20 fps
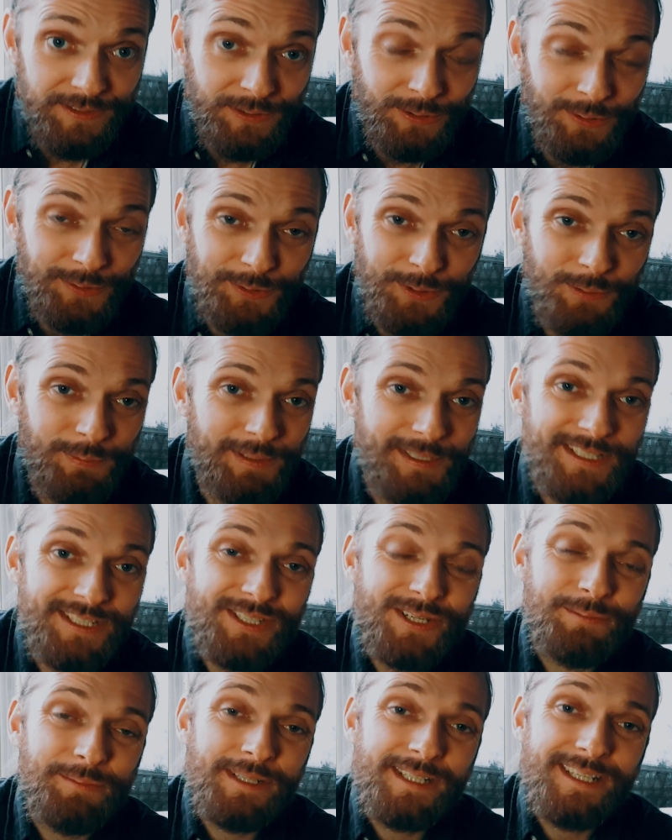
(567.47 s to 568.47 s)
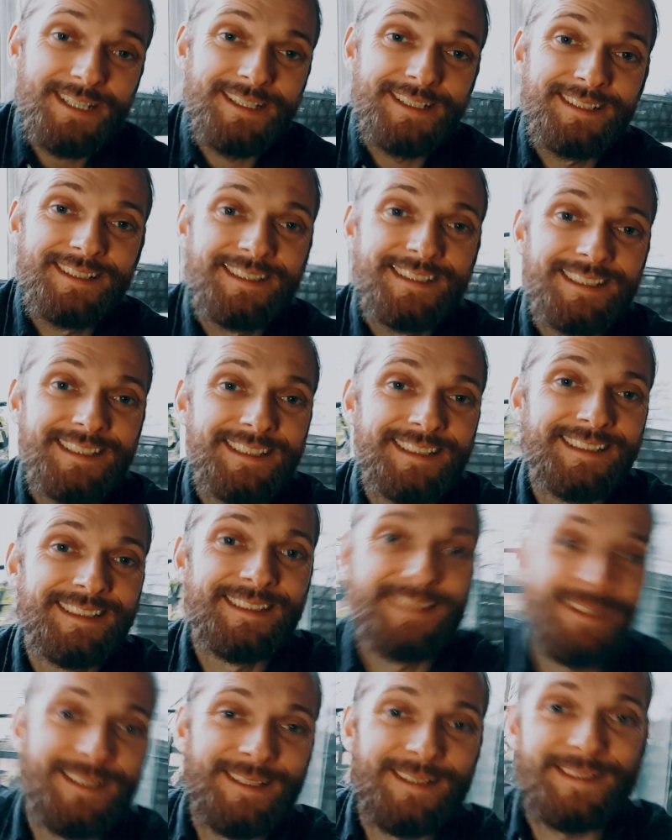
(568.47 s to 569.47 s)
know nobody's coming in.
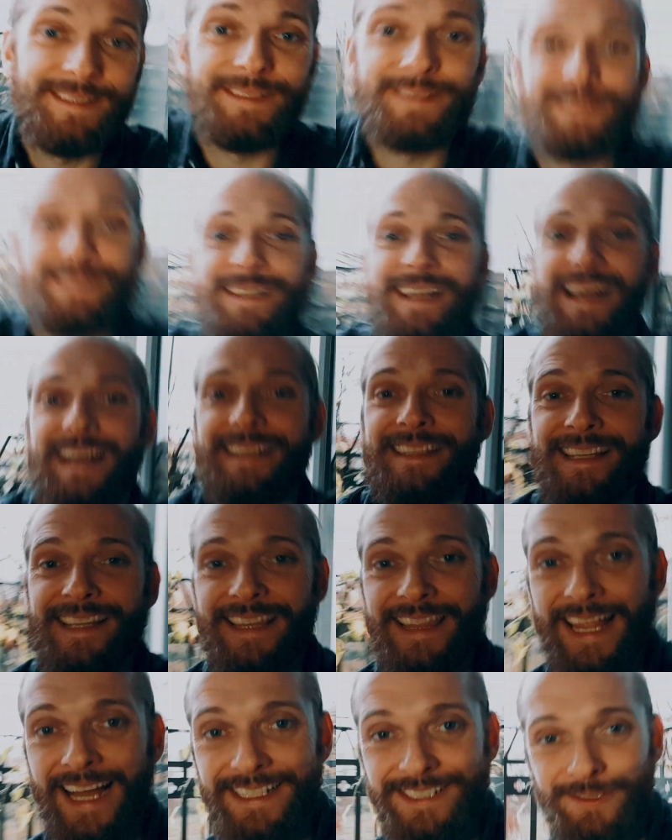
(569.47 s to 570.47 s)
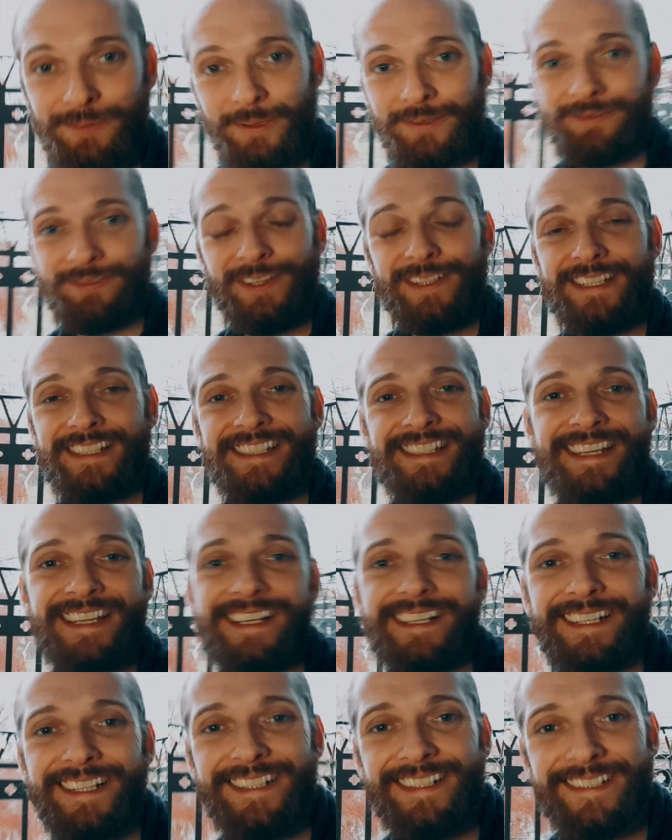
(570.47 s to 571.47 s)
And that's what
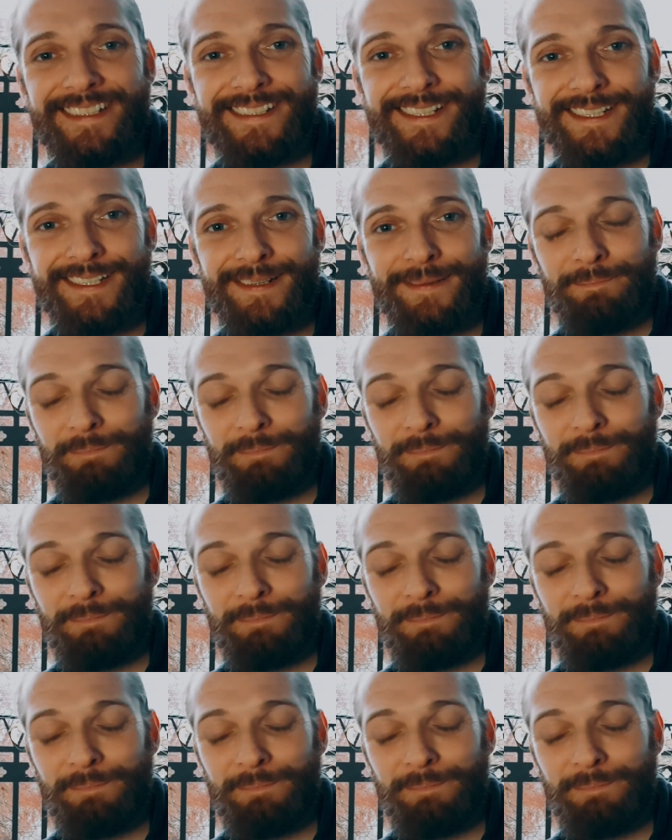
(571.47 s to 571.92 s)
Feathersdale is.